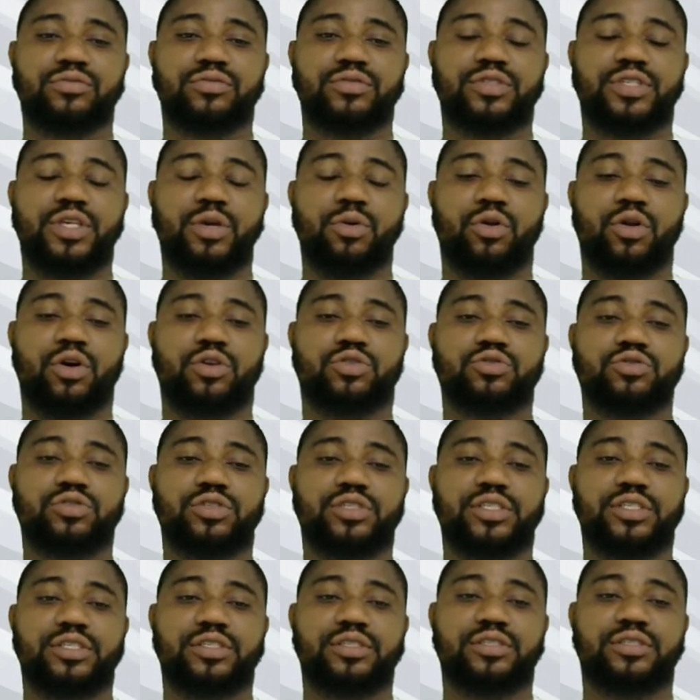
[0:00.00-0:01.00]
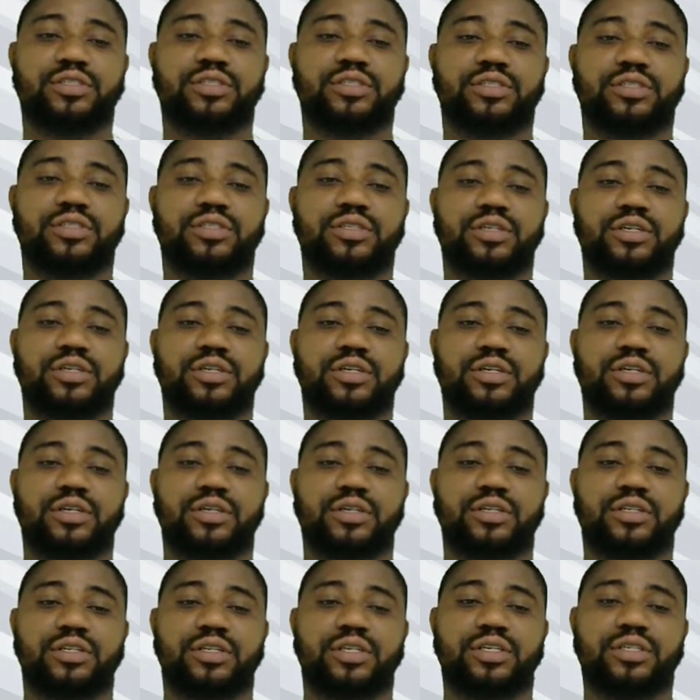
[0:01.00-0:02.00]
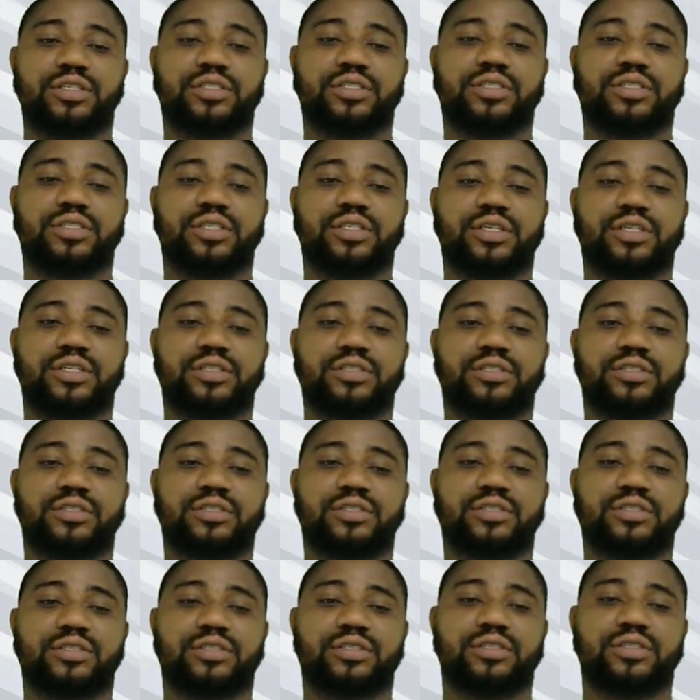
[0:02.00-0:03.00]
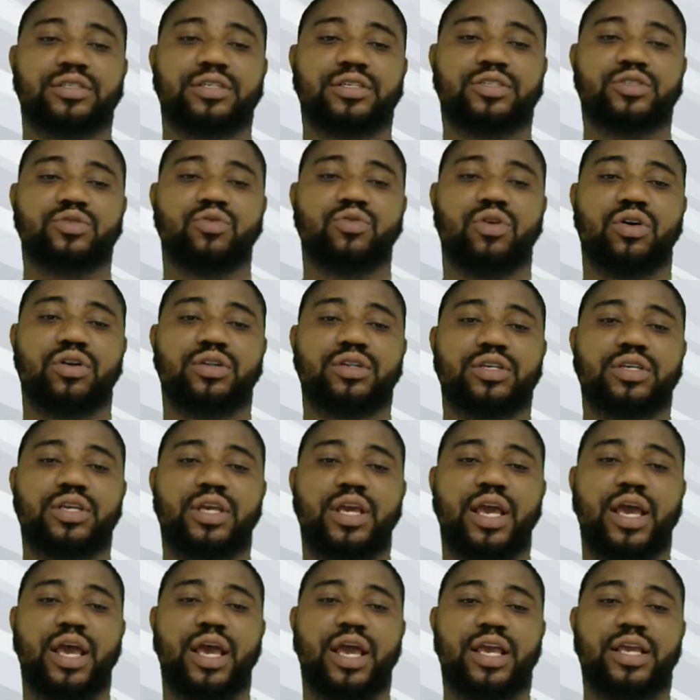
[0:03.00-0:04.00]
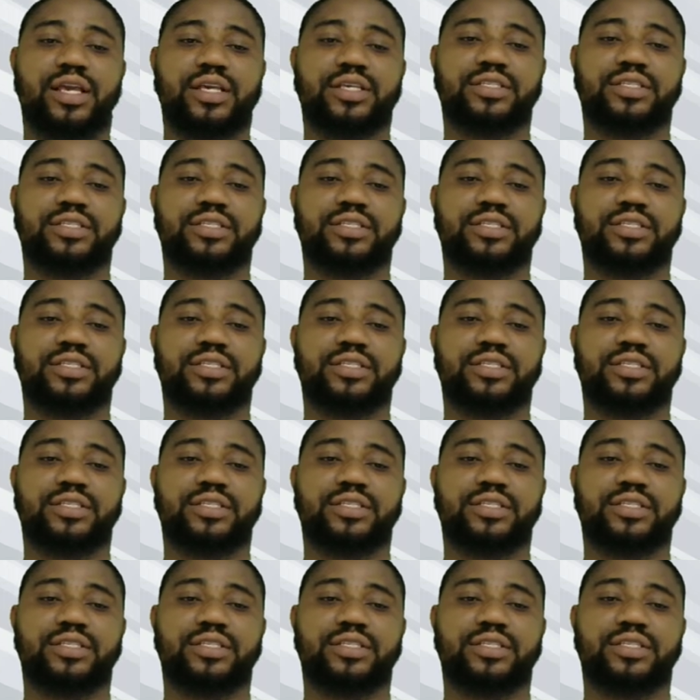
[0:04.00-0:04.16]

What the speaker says: say 1 or 2 things, this one here